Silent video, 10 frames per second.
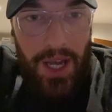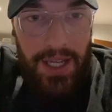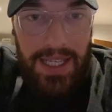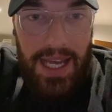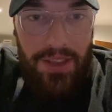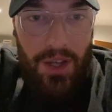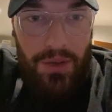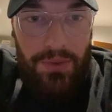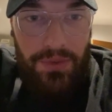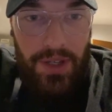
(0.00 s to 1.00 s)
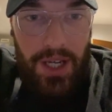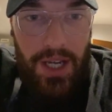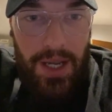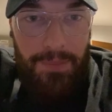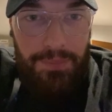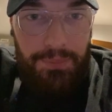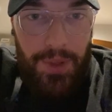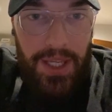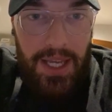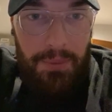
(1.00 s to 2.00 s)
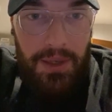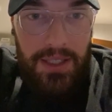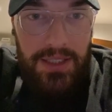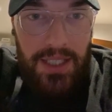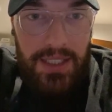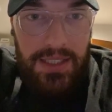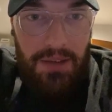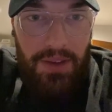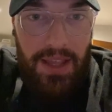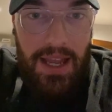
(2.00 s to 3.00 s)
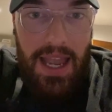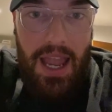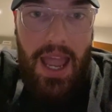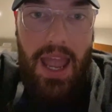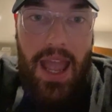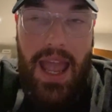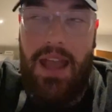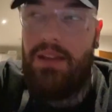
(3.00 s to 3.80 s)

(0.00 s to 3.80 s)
Yeah, no. But yeah, please stay safe like that.